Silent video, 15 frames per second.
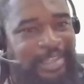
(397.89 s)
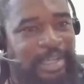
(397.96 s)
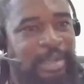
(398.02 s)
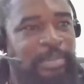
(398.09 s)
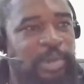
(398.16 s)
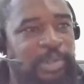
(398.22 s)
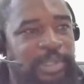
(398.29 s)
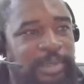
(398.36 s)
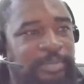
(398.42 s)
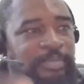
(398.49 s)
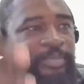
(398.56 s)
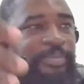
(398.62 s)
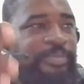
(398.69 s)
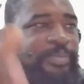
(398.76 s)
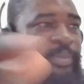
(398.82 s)
Think about it.
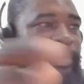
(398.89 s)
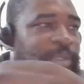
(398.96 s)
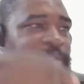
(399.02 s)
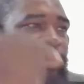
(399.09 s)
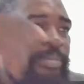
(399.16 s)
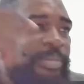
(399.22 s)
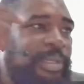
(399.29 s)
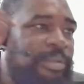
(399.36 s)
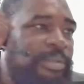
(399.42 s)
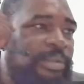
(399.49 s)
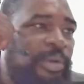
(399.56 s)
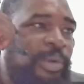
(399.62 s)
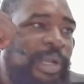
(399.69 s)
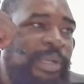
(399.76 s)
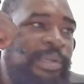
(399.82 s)

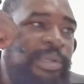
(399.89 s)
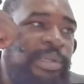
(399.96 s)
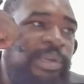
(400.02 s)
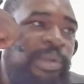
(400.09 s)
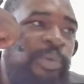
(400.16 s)
Something to look at.